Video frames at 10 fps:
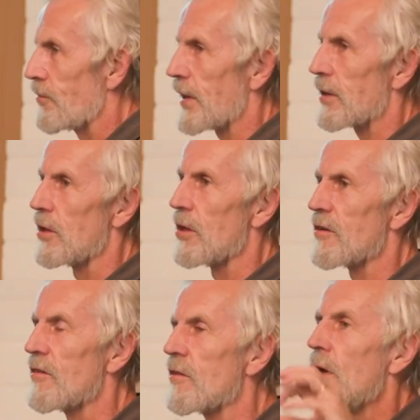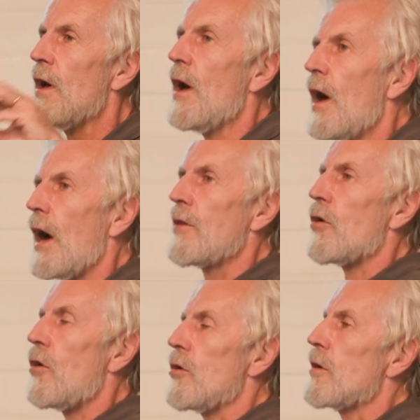of technologies.
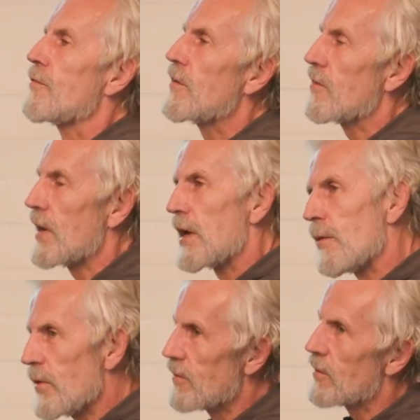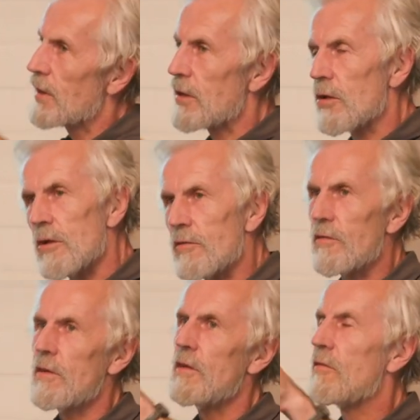And all of these elements, the
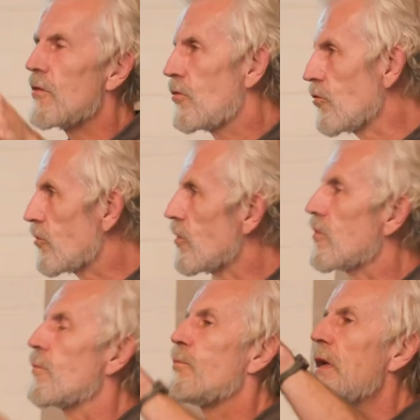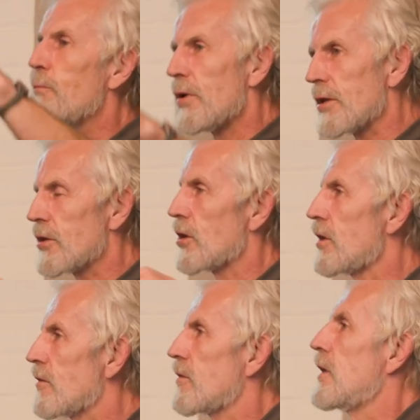technologies, the institutions, the people, the
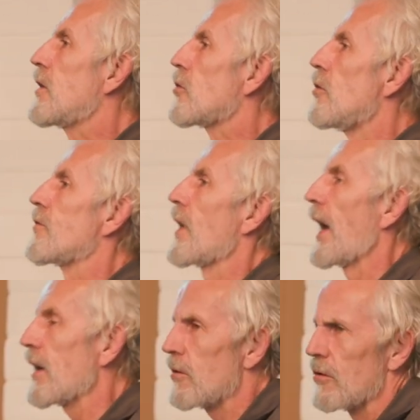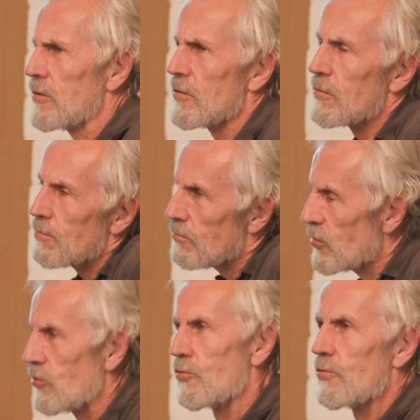knowledge, he calls actors,
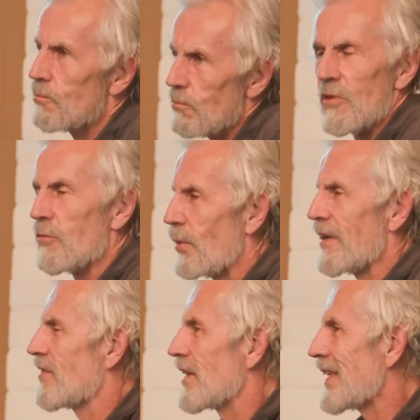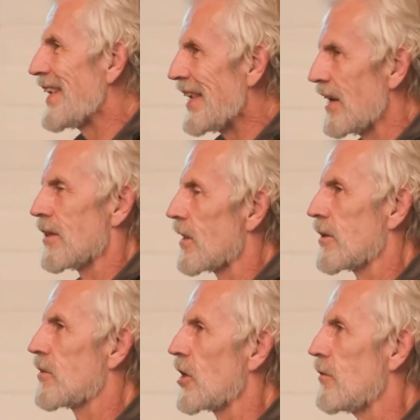which is basically
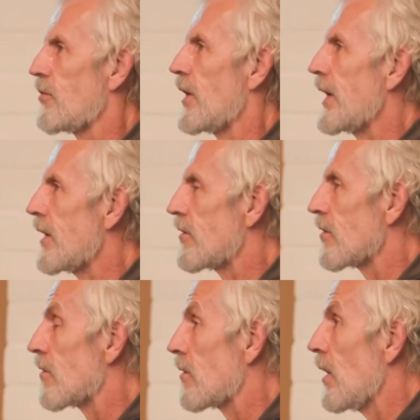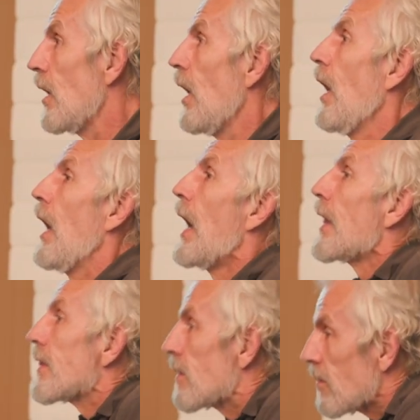another term for agents.
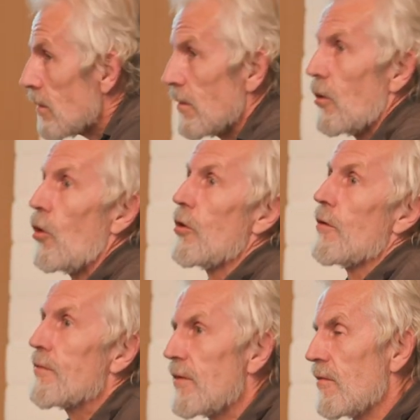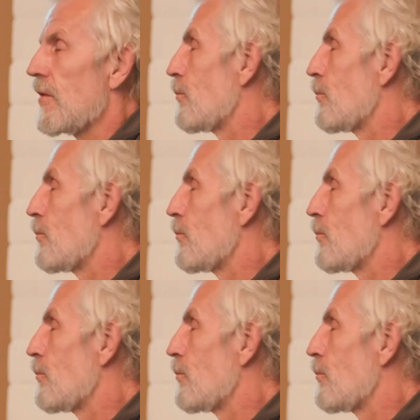And all of these